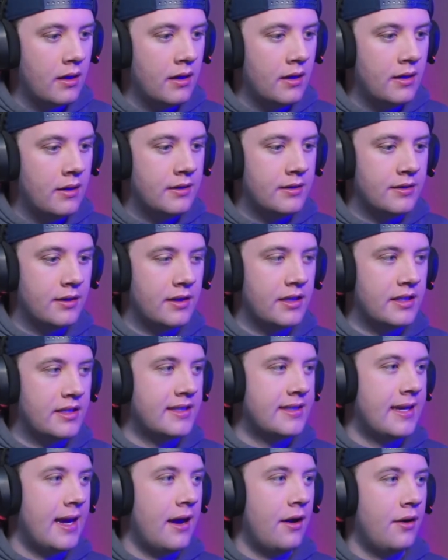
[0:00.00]
So this is
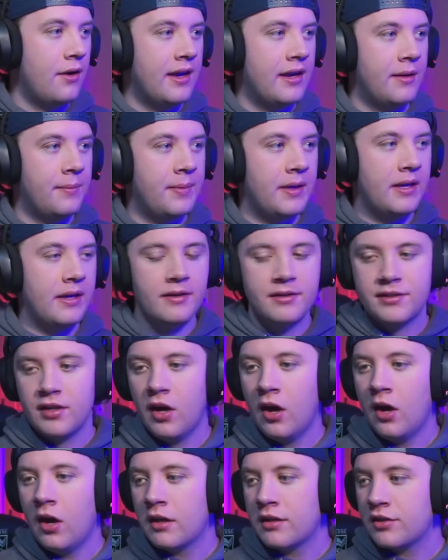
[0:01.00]
how it appears
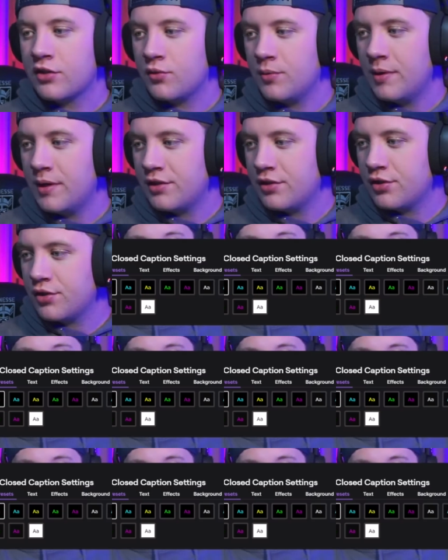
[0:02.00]
on Twitch.